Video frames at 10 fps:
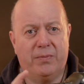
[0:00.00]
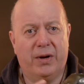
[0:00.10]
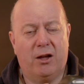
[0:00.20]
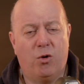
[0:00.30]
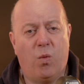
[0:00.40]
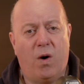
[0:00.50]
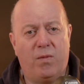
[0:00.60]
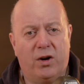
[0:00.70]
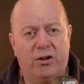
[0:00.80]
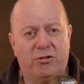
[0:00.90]
below
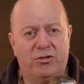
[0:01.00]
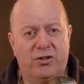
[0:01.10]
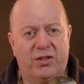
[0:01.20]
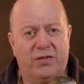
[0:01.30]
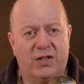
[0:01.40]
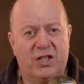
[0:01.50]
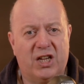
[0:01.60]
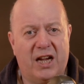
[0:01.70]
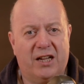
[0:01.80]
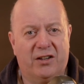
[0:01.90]
1/100th of a
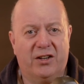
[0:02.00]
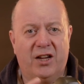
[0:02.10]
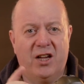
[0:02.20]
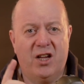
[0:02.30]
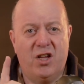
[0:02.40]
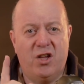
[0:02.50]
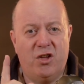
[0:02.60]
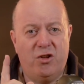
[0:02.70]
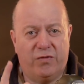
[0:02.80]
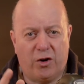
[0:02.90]
second,
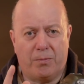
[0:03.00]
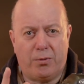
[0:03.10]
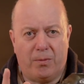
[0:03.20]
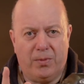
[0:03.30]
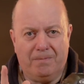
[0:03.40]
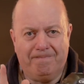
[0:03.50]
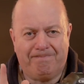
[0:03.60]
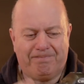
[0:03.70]
you've got a problem.